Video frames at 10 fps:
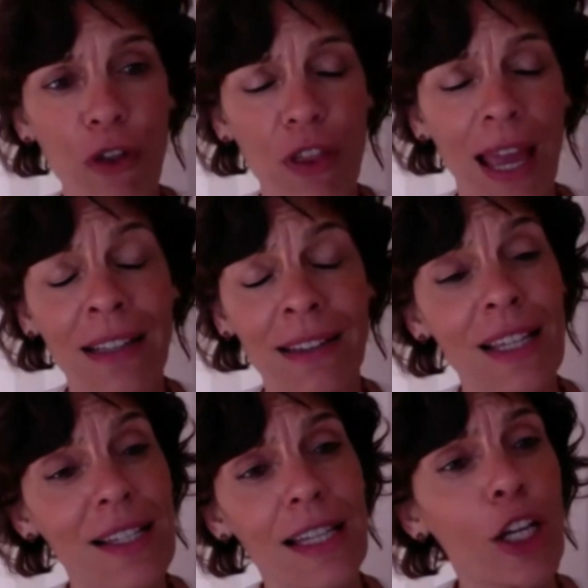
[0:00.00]
And
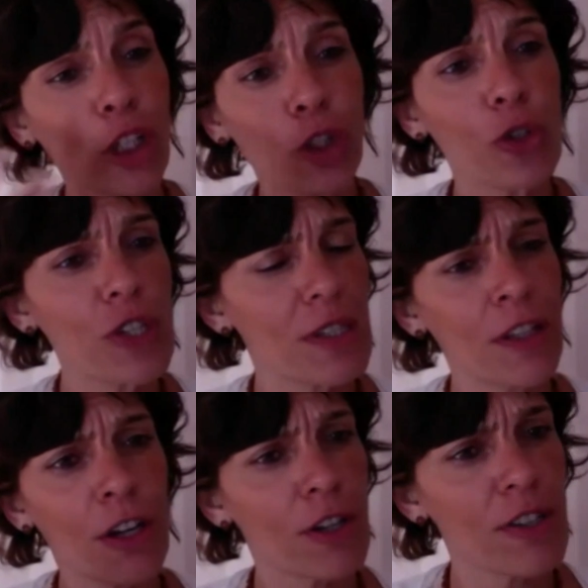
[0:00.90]
this includes
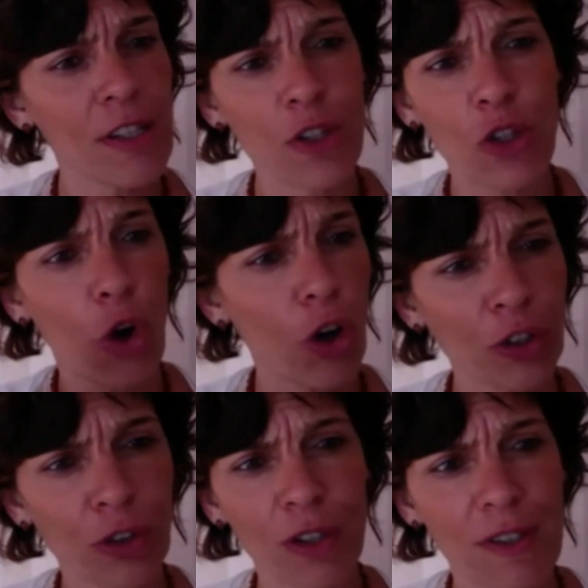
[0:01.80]
nurses,
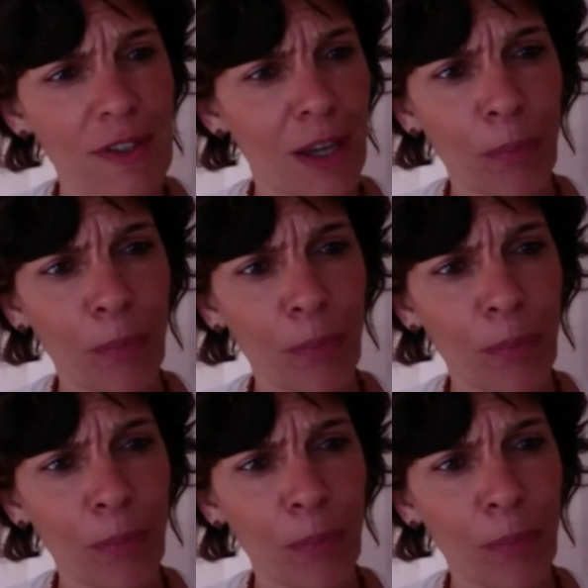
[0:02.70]
doctors,